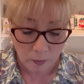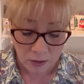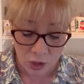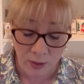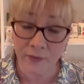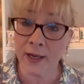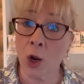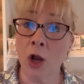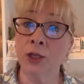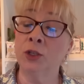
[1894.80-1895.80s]
So if I
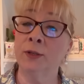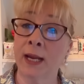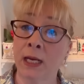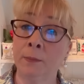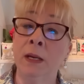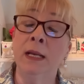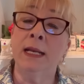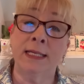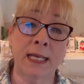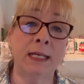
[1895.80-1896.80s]
call your name,
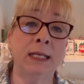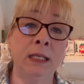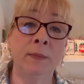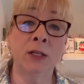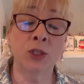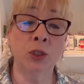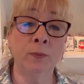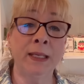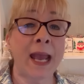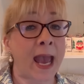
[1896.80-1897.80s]
send an email to
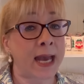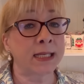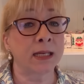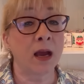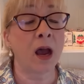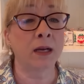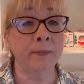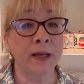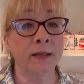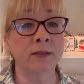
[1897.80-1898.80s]
me at
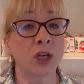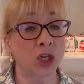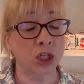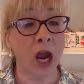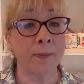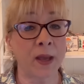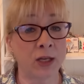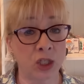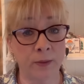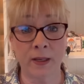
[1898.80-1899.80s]
anabellasshop
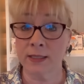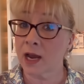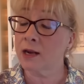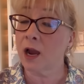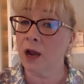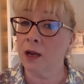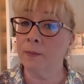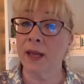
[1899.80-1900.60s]
at gmail dot com,